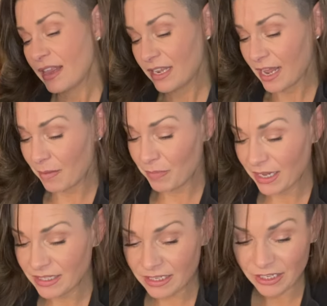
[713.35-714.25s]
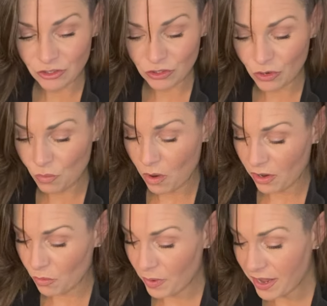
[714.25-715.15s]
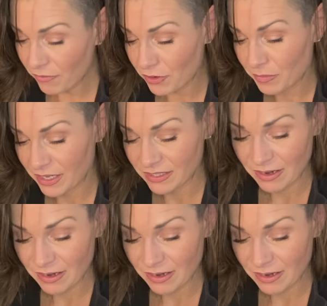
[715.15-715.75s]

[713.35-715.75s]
then I'm basically just going to walk away from this.